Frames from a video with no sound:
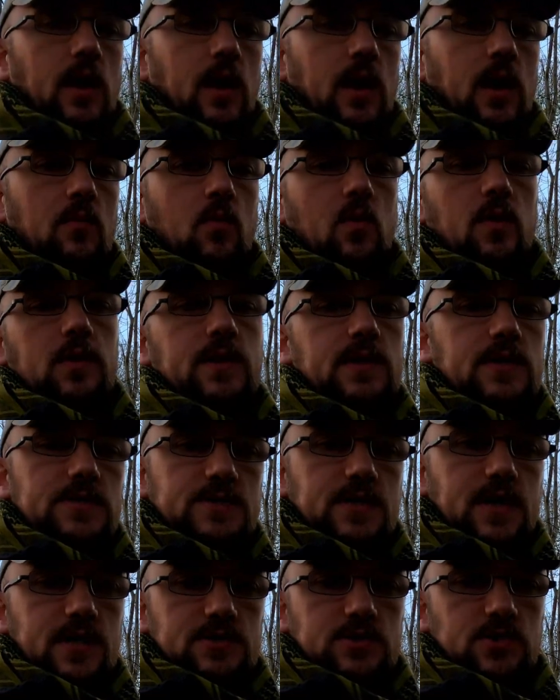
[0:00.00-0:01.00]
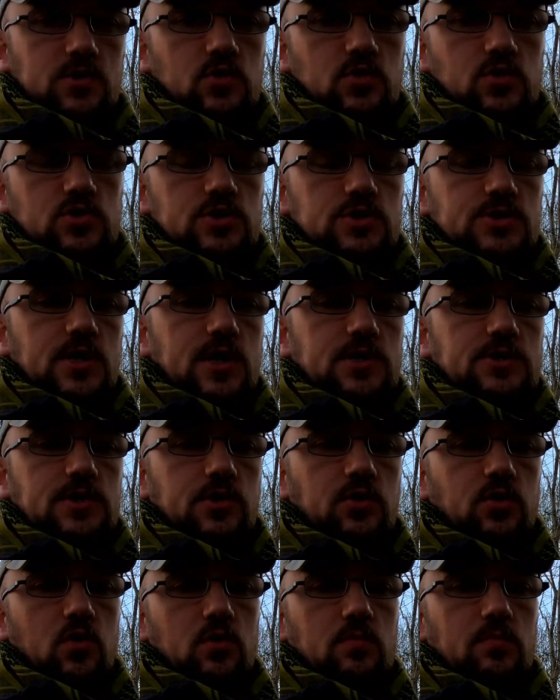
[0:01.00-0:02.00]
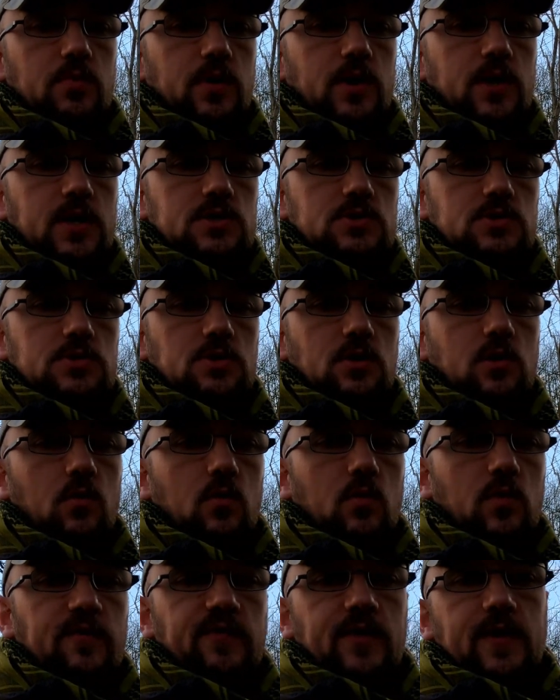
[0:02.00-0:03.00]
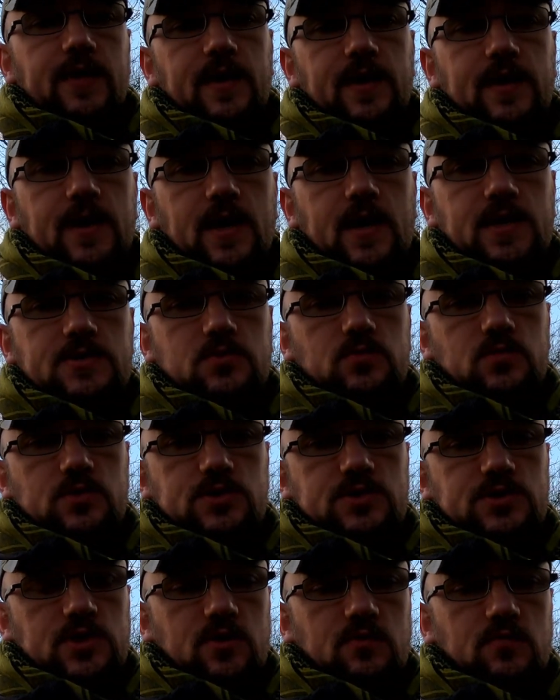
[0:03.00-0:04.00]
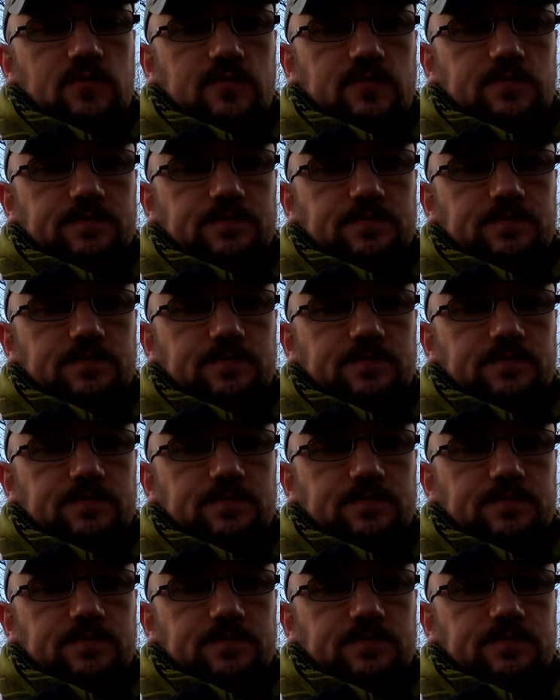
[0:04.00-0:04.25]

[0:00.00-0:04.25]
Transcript: and one of these executions actually took place within the castle itself.